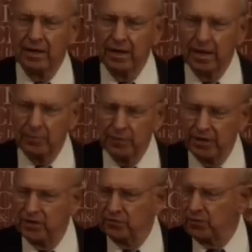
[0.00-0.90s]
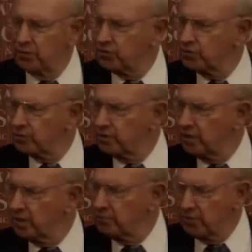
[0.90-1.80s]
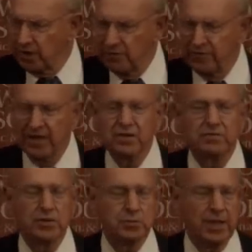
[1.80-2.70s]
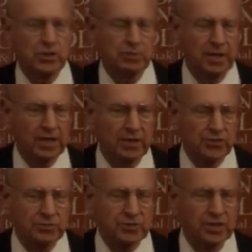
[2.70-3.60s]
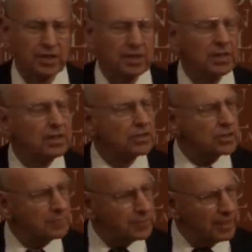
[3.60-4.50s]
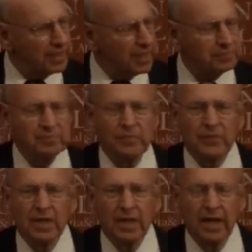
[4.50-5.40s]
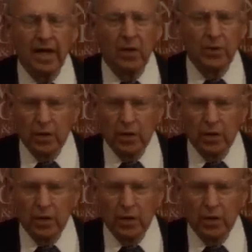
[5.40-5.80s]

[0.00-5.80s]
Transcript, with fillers: and pretty diverse and pretty effective inspection mechanisms. Something that uh, we